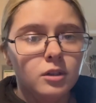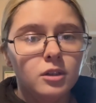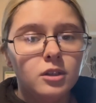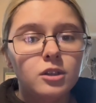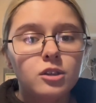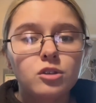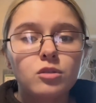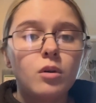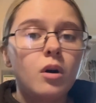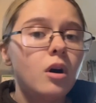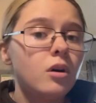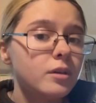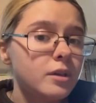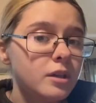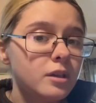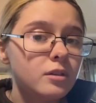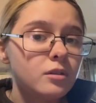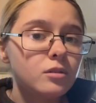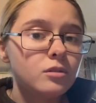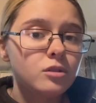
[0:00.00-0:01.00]
So all
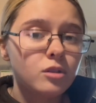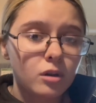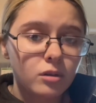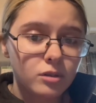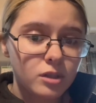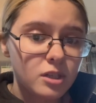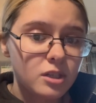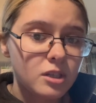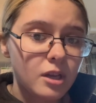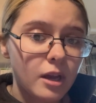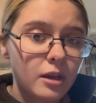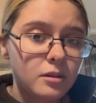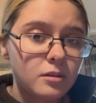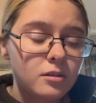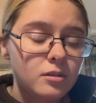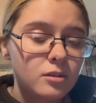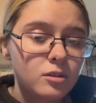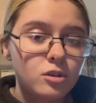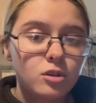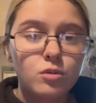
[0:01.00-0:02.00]
heaters are set
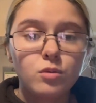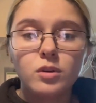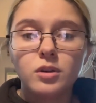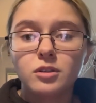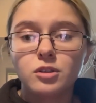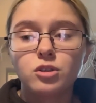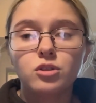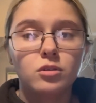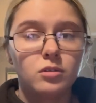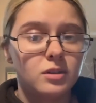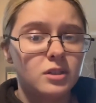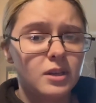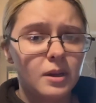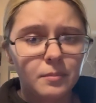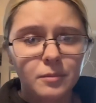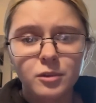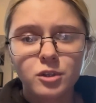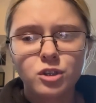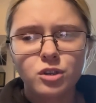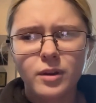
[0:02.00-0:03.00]
to a certain
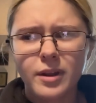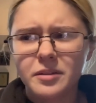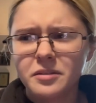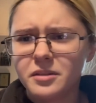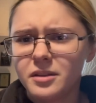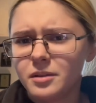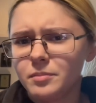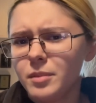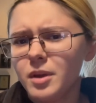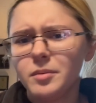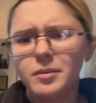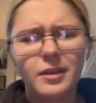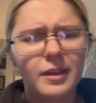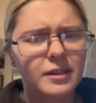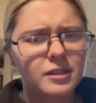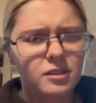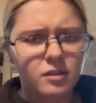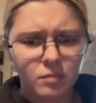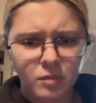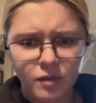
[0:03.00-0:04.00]
temperature, I think maybe like
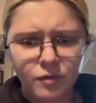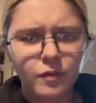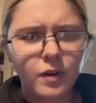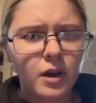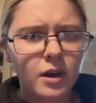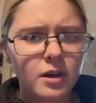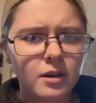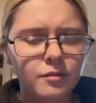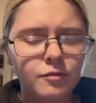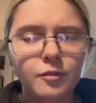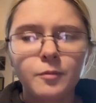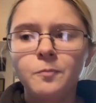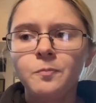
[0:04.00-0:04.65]
75.